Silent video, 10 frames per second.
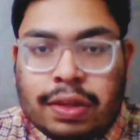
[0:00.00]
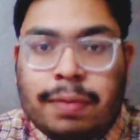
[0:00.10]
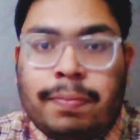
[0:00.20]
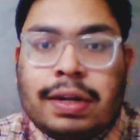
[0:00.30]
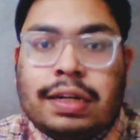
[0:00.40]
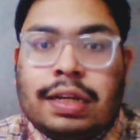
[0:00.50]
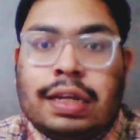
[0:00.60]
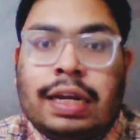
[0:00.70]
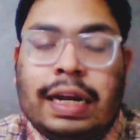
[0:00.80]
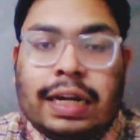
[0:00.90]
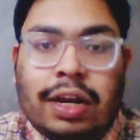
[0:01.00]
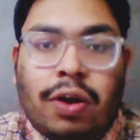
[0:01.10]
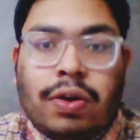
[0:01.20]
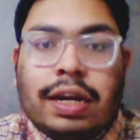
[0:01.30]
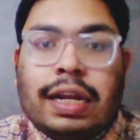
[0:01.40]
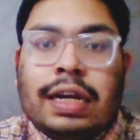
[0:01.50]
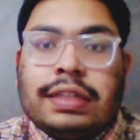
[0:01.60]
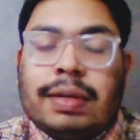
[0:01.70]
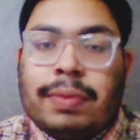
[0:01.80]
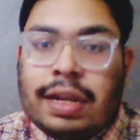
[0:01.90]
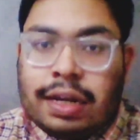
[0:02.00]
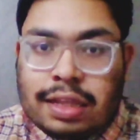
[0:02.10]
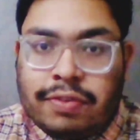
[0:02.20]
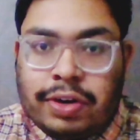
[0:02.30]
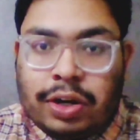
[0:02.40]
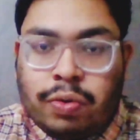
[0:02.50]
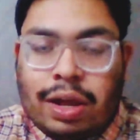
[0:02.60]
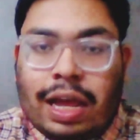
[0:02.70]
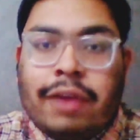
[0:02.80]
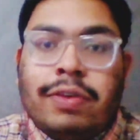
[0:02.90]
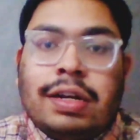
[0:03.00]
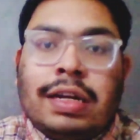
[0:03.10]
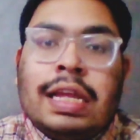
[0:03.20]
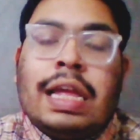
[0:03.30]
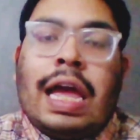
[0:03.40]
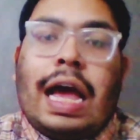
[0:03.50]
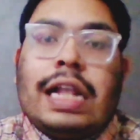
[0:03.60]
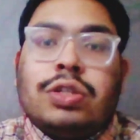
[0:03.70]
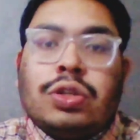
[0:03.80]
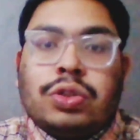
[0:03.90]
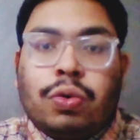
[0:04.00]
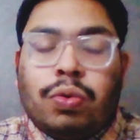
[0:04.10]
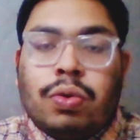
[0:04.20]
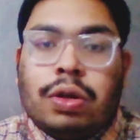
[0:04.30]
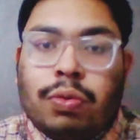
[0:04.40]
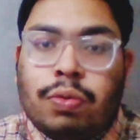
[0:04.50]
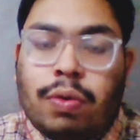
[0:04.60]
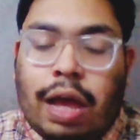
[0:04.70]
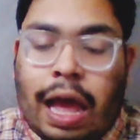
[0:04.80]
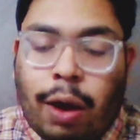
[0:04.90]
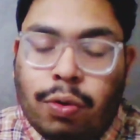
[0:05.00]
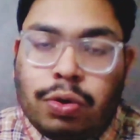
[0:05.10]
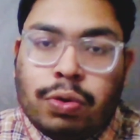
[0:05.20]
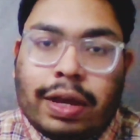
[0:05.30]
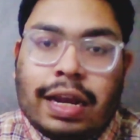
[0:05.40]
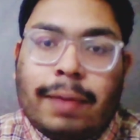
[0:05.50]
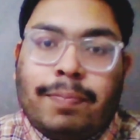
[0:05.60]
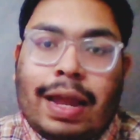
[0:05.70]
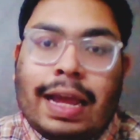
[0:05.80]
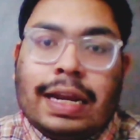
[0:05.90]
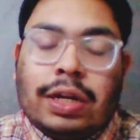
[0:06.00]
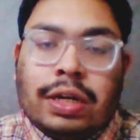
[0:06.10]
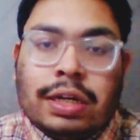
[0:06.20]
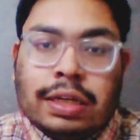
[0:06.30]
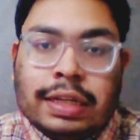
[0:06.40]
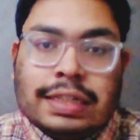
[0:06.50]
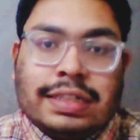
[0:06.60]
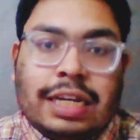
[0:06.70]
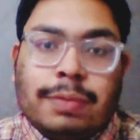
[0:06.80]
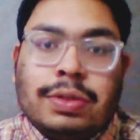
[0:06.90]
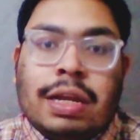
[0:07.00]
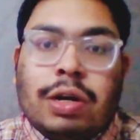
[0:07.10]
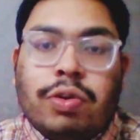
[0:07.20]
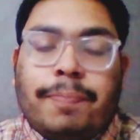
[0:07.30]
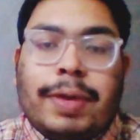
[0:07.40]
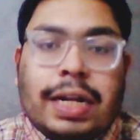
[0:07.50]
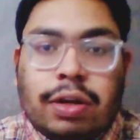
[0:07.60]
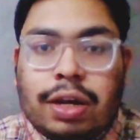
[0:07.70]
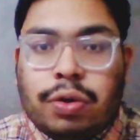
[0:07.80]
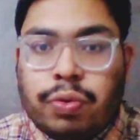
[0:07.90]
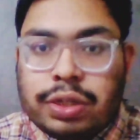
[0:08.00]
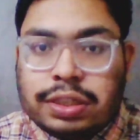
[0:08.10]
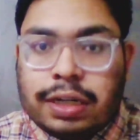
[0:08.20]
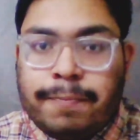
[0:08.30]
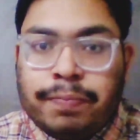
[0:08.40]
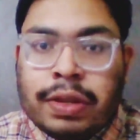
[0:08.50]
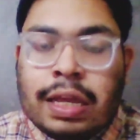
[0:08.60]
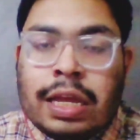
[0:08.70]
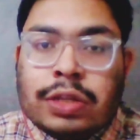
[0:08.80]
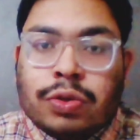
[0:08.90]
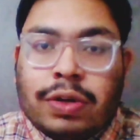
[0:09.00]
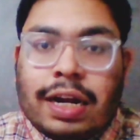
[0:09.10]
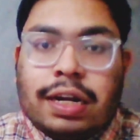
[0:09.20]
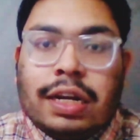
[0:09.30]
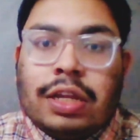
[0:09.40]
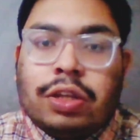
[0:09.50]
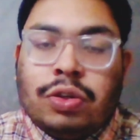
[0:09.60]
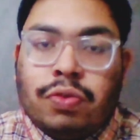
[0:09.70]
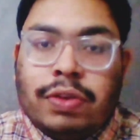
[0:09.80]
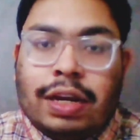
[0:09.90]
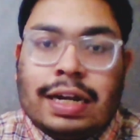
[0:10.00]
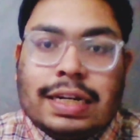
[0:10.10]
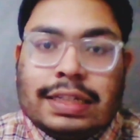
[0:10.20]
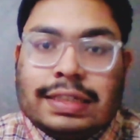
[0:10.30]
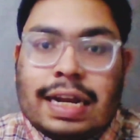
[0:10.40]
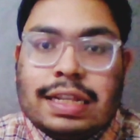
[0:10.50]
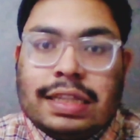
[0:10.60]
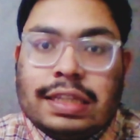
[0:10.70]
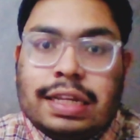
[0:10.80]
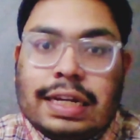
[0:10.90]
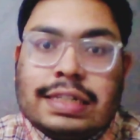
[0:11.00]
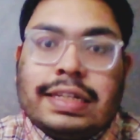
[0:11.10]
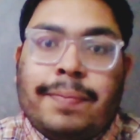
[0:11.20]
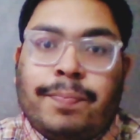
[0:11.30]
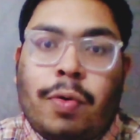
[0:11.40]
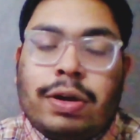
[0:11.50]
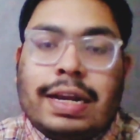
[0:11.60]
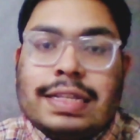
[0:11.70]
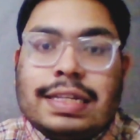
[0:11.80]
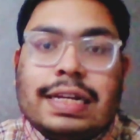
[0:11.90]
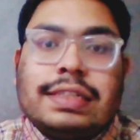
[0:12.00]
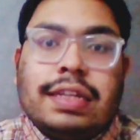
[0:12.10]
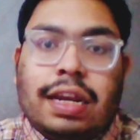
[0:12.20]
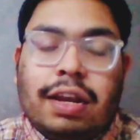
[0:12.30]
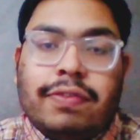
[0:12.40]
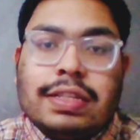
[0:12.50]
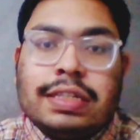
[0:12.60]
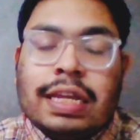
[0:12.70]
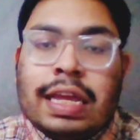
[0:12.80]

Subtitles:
but later on in some another video, I will also show you how you can apply these tips to a particular question so that you will understand its importance, its relevance